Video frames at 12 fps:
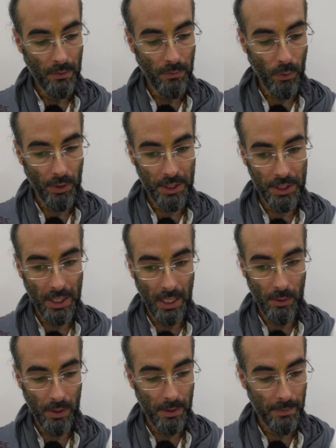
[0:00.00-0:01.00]
Fourth
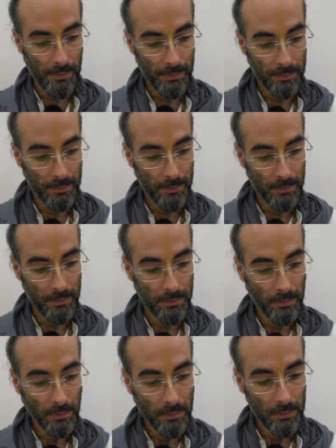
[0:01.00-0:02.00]
shower,
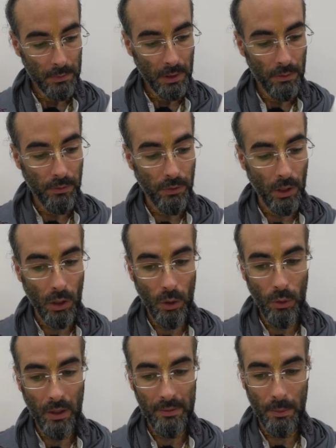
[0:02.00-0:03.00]

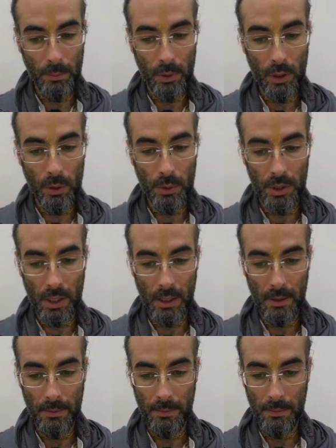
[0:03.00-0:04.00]
flow of ambrosia.
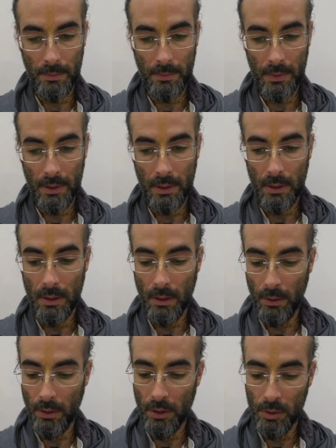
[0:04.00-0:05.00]

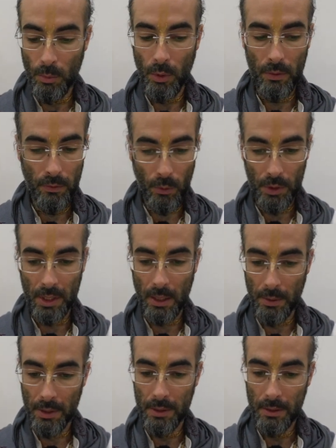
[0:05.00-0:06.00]
Oh no, there's more than 4
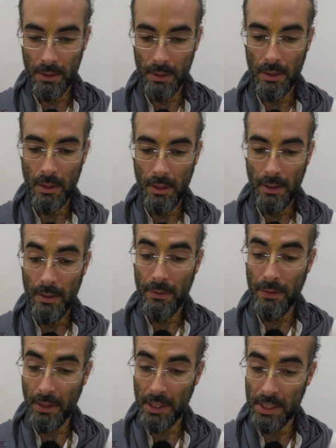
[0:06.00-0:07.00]
showers.
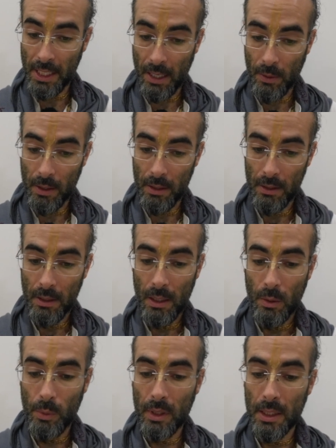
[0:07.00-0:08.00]
Fifth shower,
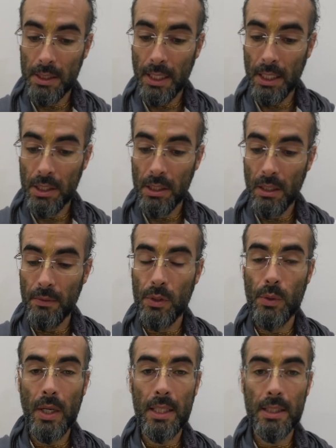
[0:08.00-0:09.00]
realization of
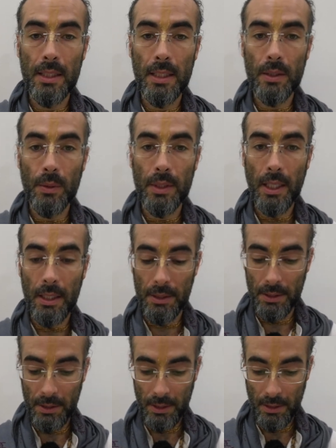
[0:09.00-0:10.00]
transcendental
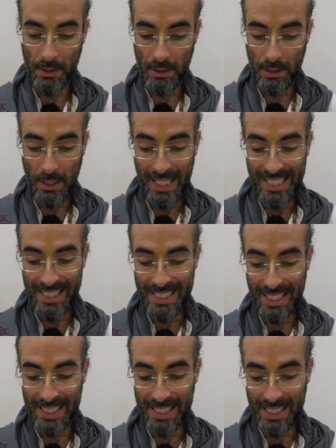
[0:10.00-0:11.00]
taste.
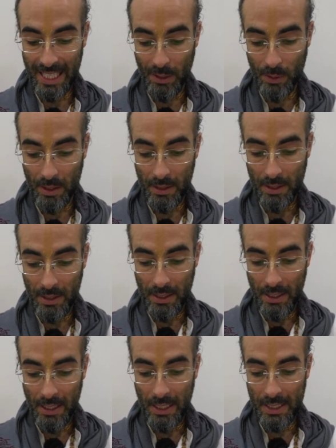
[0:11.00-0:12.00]
Sixth shower,
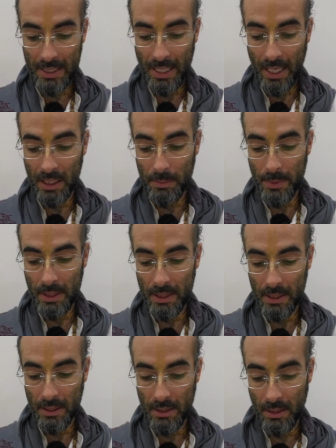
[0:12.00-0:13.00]
enchantment
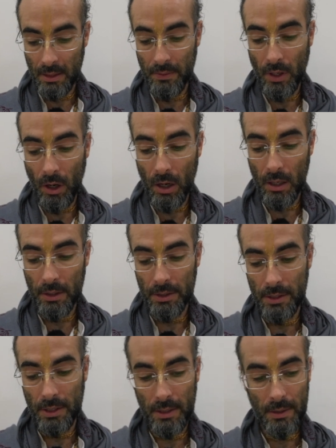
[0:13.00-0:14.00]
of the heart.